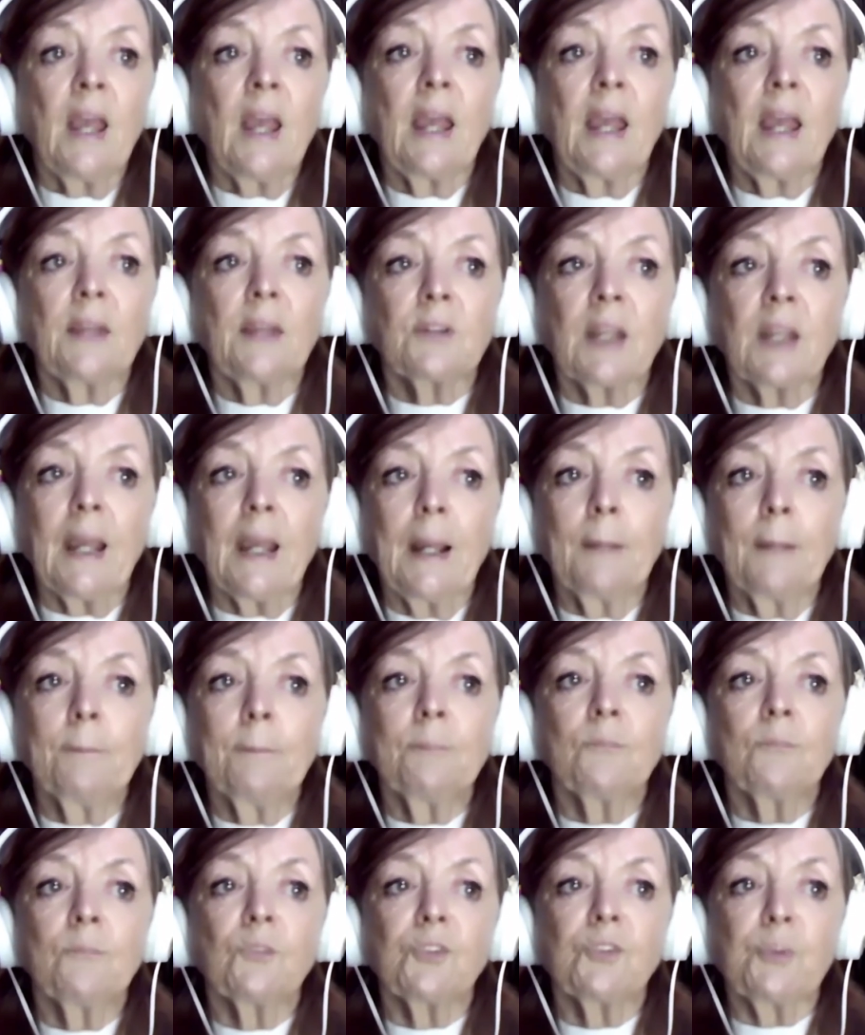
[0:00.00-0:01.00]
had
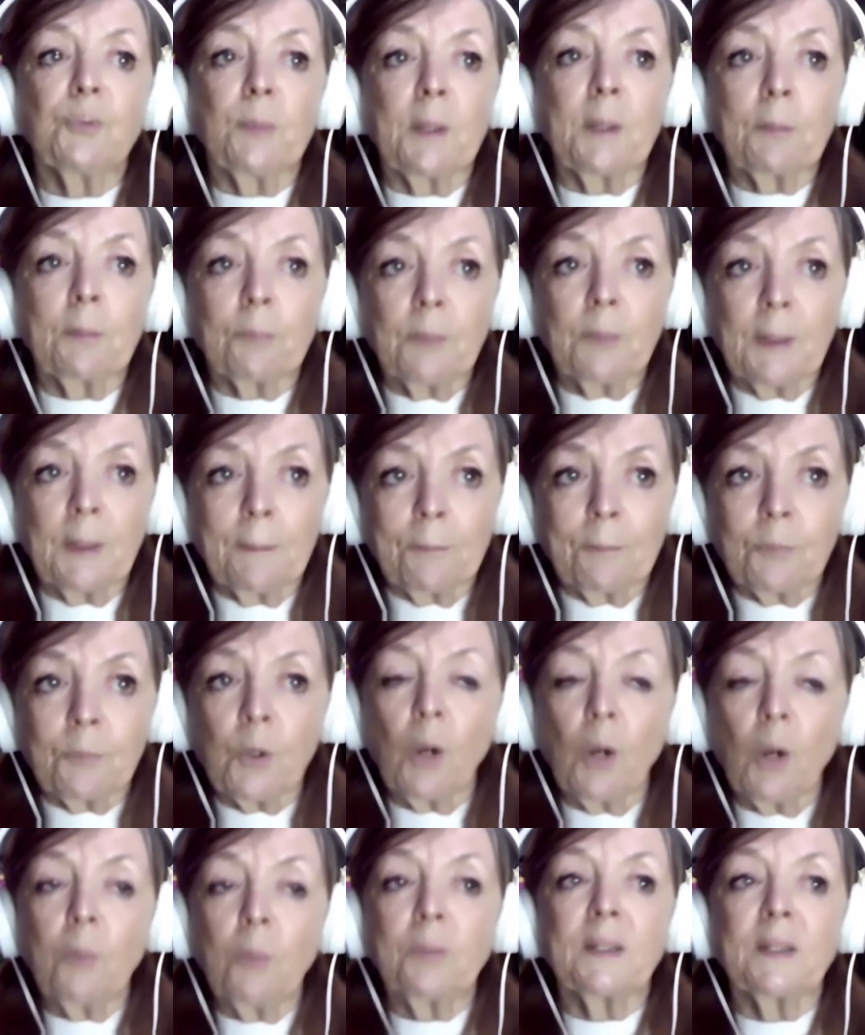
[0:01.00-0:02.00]
come to be
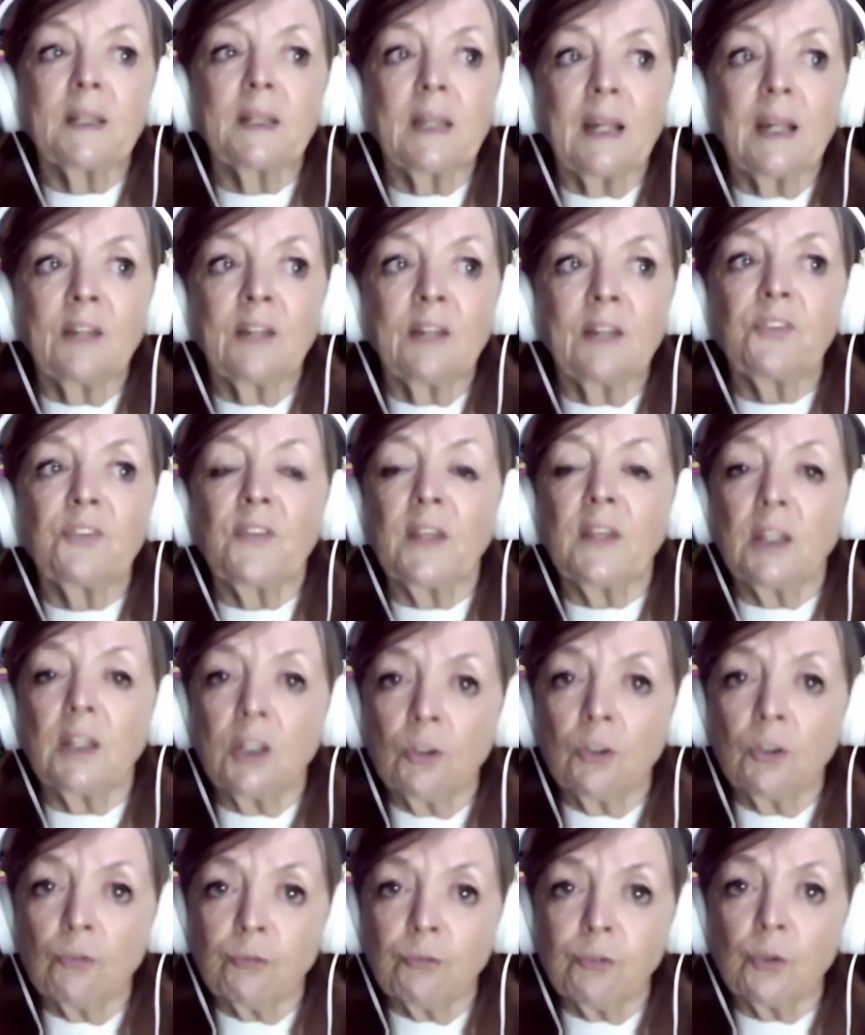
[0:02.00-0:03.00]
improperly under the
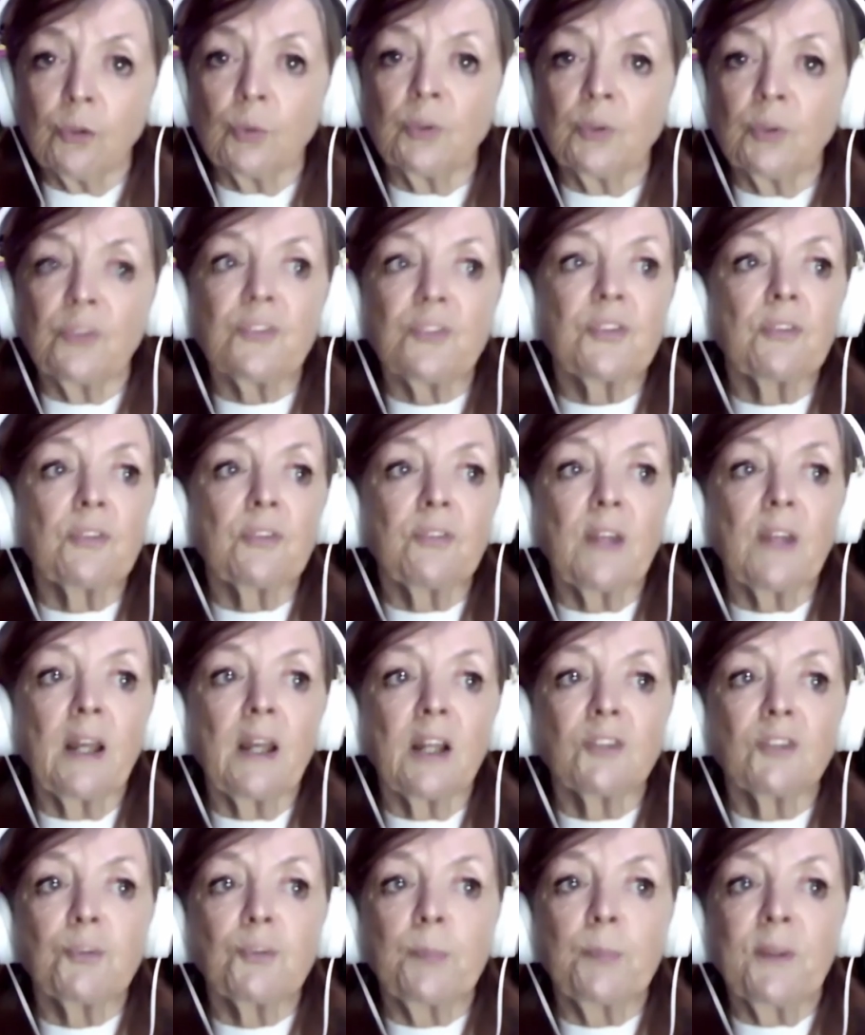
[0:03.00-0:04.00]
influence of
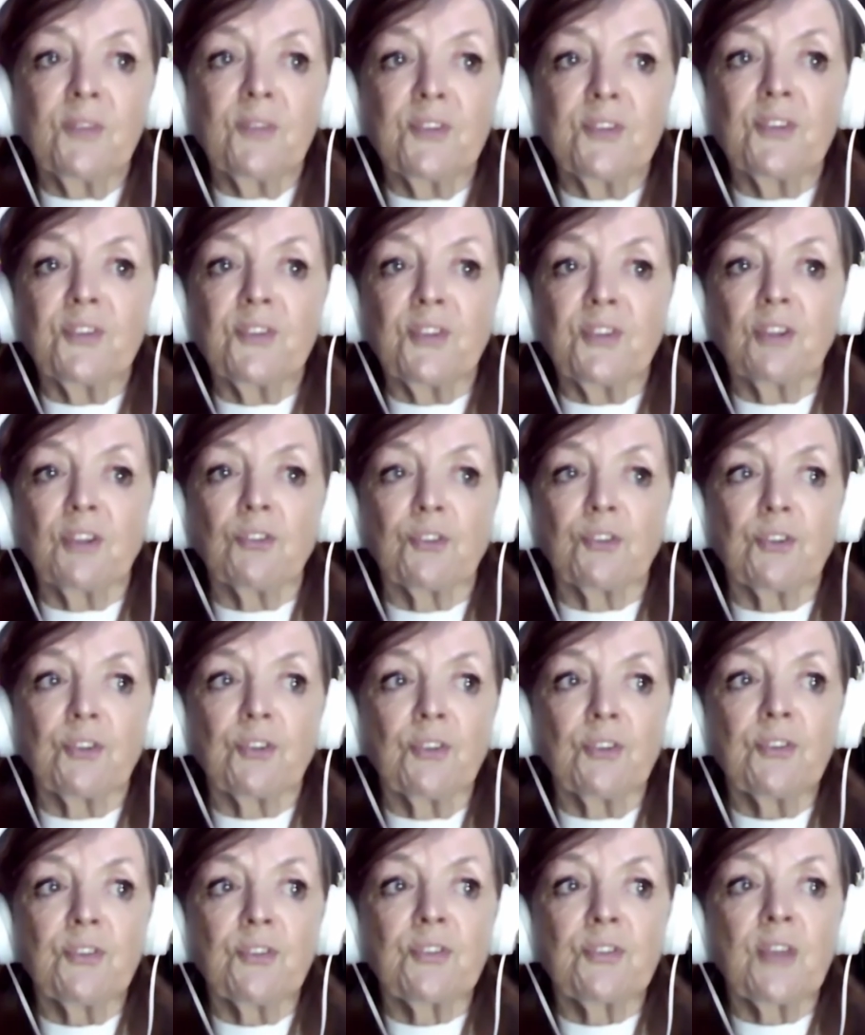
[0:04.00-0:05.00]
large business
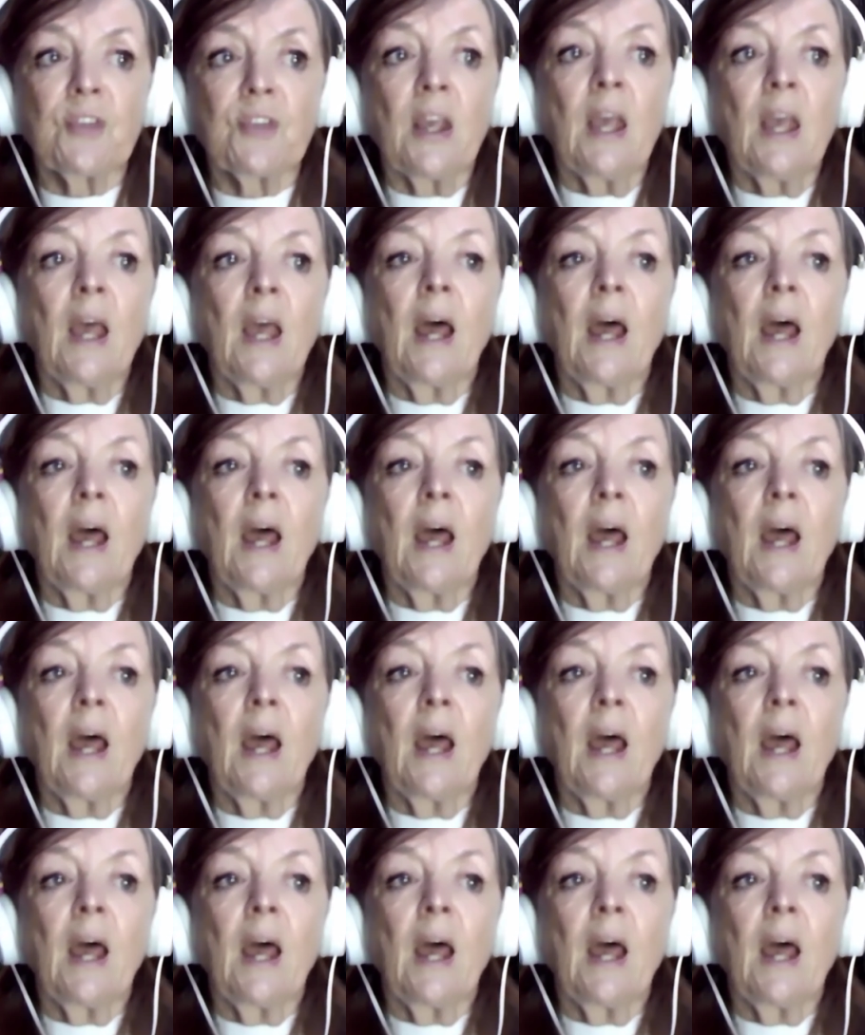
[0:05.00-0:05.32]
interests,